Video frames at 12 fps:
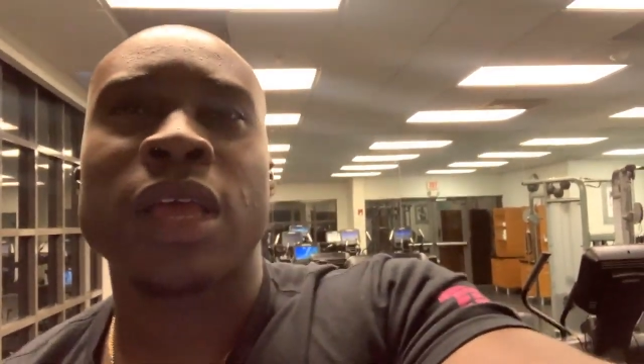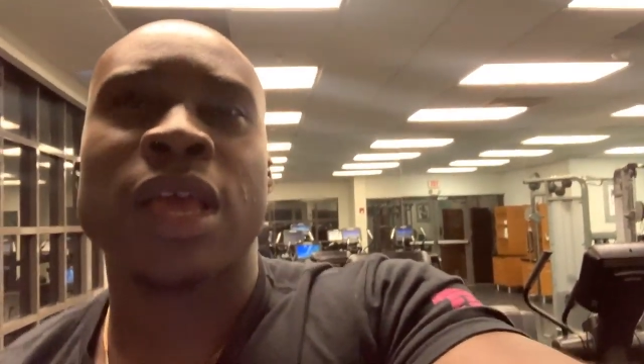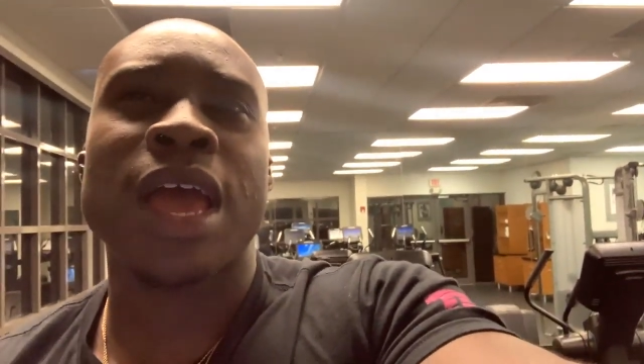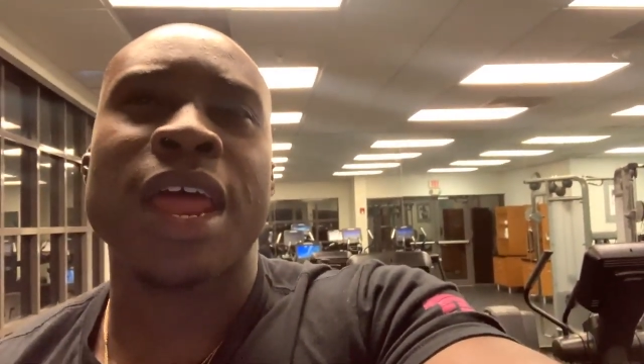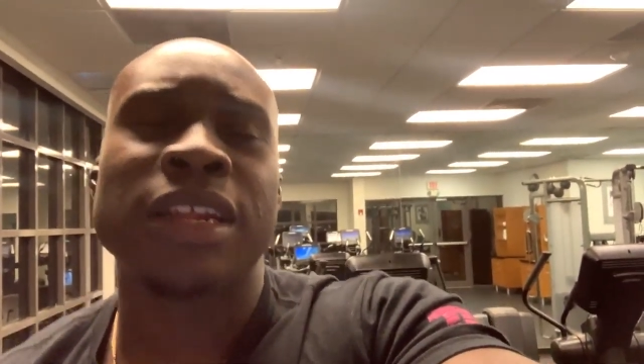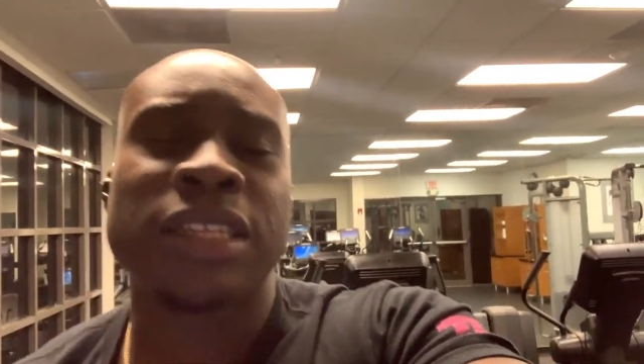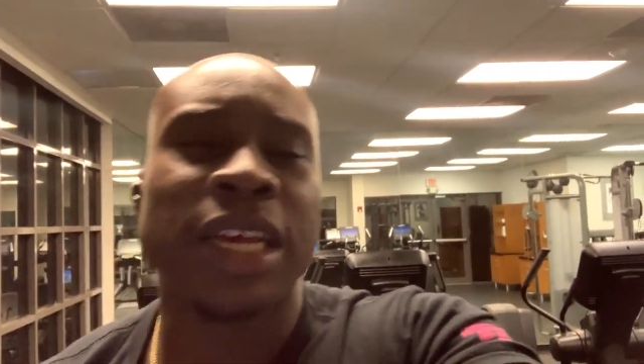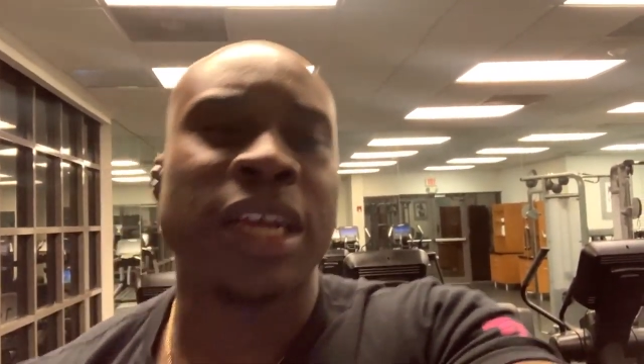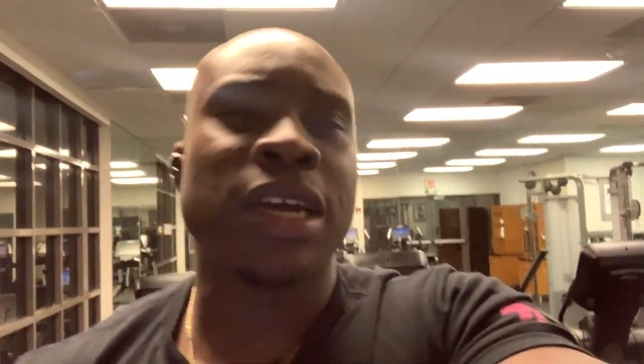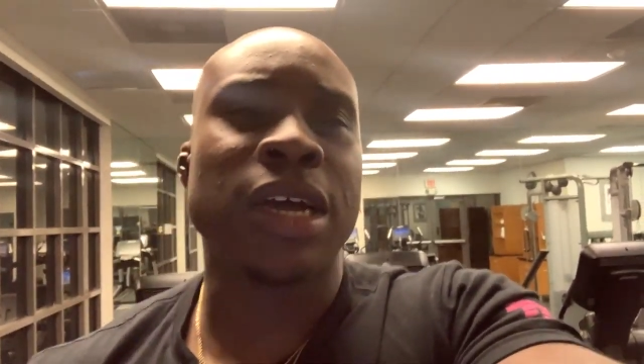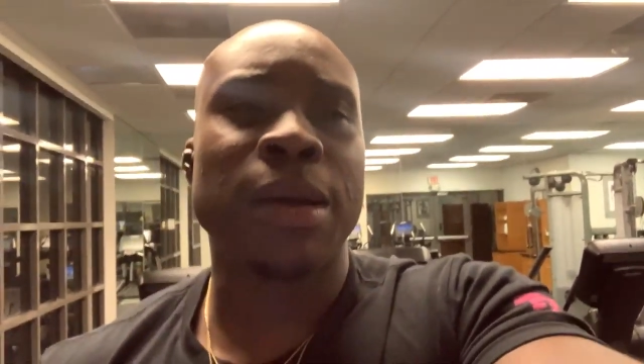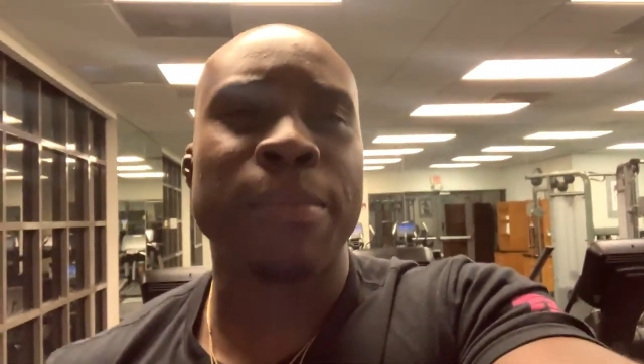kind of take
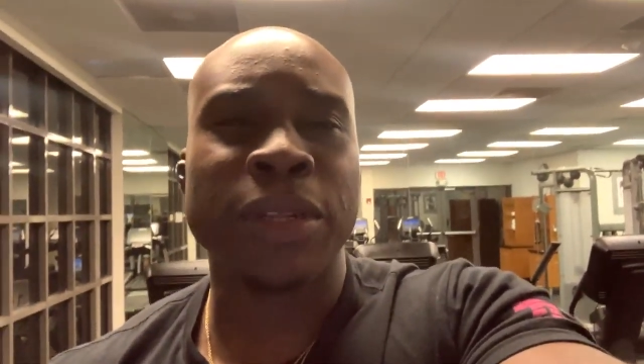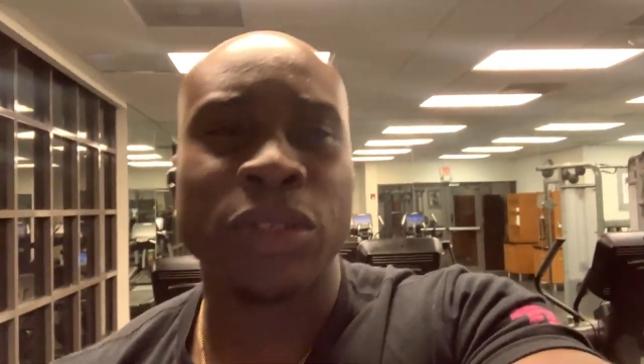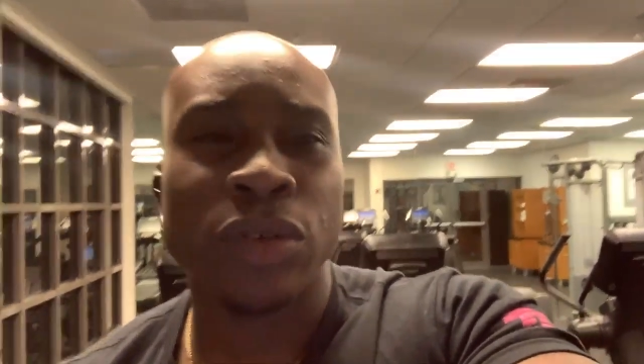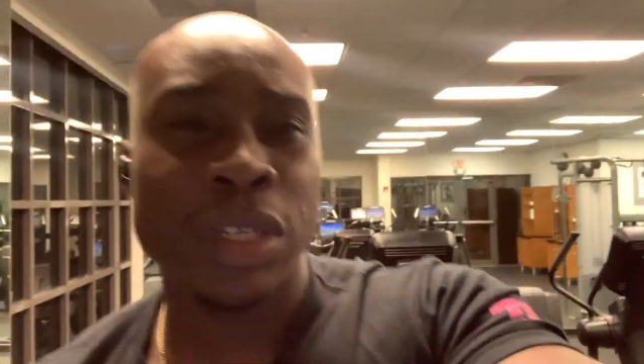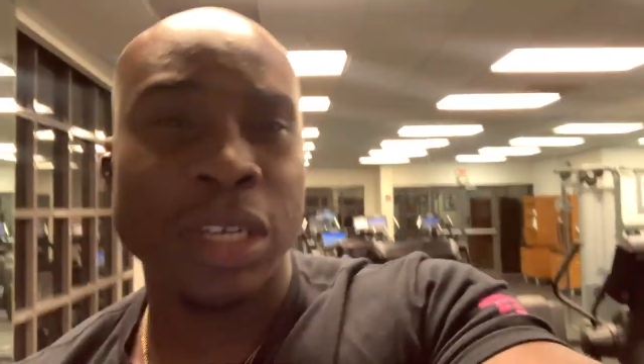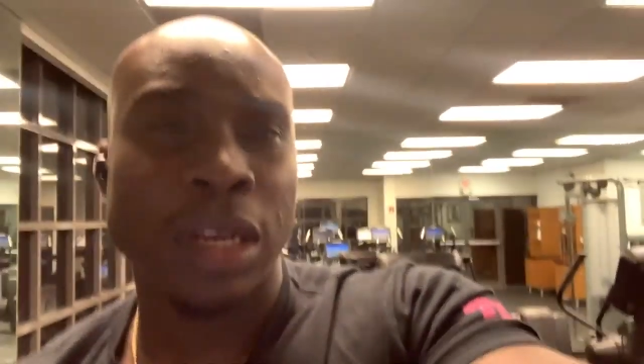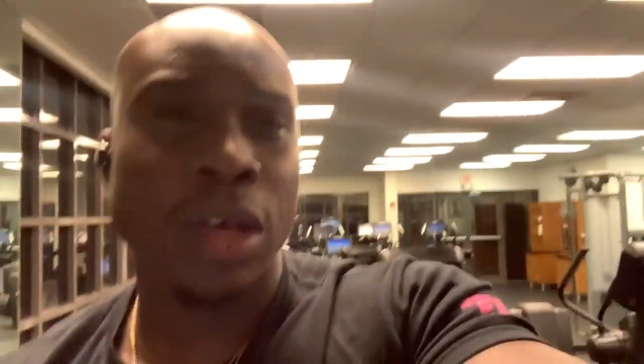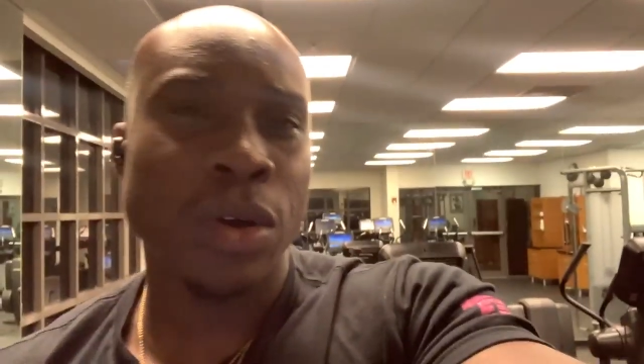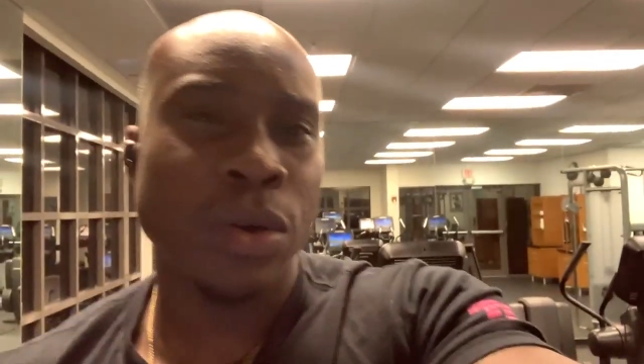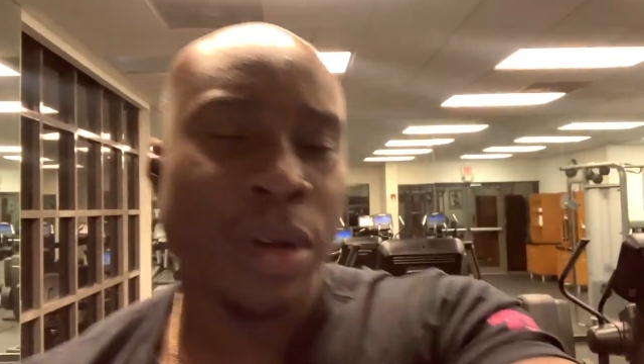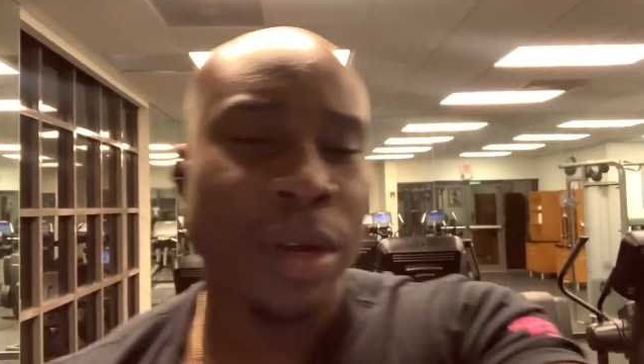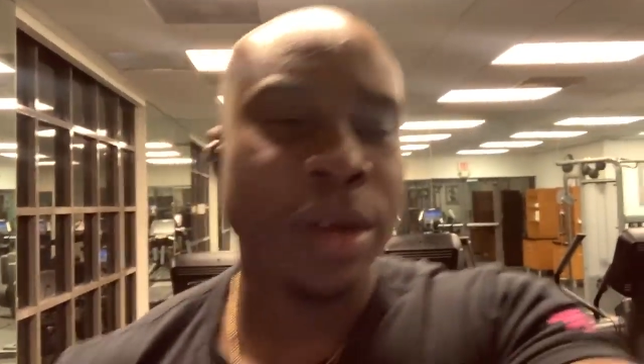a mental
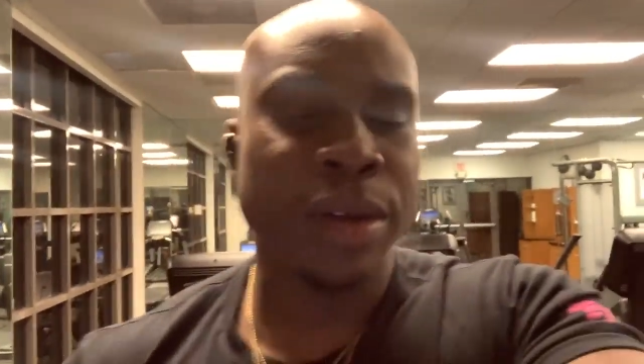deload